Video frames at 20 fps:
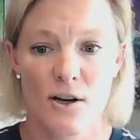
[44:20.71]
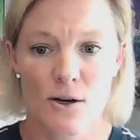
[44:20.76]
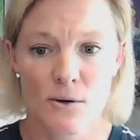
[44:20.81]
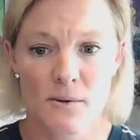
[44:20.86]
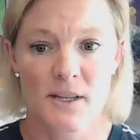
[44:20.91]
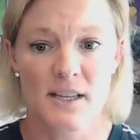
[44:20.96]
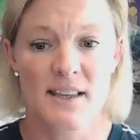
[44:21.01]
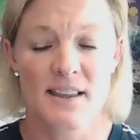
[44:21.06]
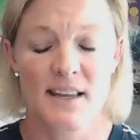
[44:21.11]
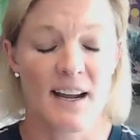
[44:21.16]

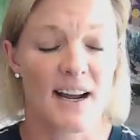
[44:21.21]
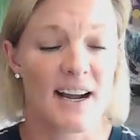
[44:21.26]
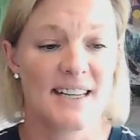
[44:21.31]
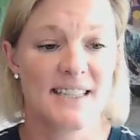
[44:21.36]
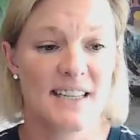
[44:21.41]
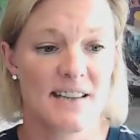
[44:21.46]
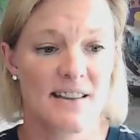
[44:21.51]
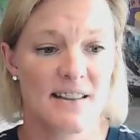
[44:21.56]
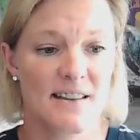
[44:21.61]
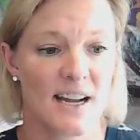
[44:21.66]
only thing I
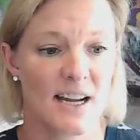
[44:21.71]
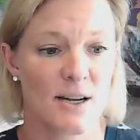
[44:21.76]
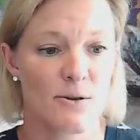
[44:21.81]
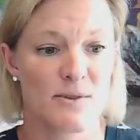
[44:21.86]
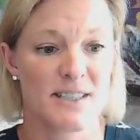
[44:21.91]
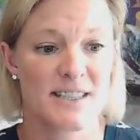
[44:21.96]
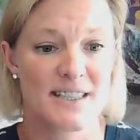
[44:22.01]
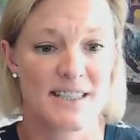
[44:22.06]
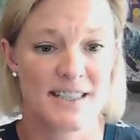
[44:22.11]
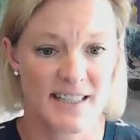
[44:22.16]
didn't like
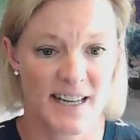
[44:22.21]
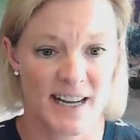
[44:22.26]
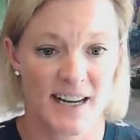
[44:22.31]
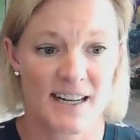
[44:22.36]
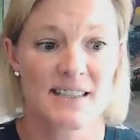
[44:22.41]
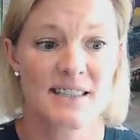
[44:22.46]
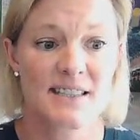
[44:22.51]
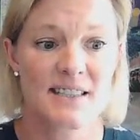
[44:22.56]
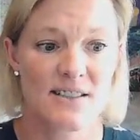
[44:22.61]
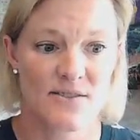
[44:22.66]
was the
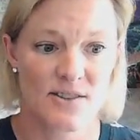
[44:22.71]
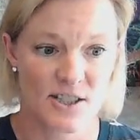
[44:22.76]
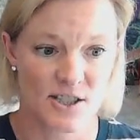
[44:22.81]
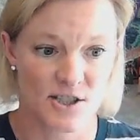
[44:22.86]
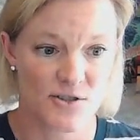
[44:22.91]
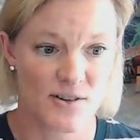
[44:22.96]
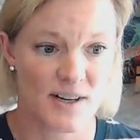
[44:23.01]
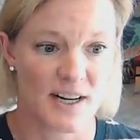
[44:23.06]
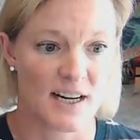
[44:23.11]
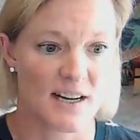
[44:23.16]
taste of the
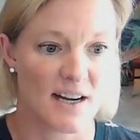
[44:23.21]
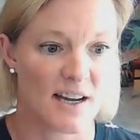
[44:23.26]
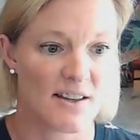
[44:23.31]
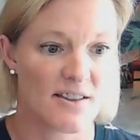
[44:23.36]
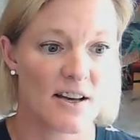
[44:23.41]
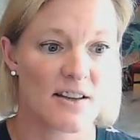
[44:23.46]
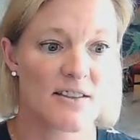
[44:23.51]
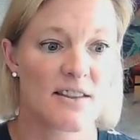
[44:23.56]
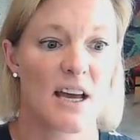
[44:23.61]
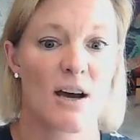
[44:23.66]
drink. I
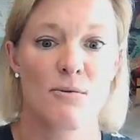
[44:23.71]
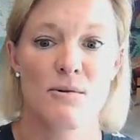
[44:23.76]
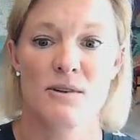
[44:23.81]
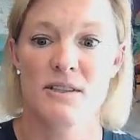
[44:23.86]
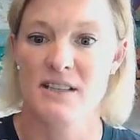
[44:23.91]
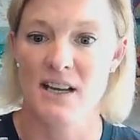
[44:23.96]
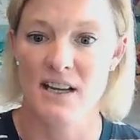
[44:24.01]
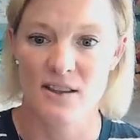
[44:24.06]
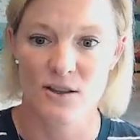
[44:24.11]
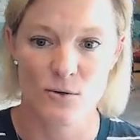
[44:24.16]
thought that
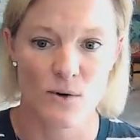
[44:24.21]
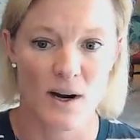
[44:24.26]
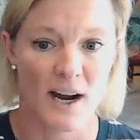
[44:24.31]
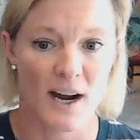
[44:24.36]
was like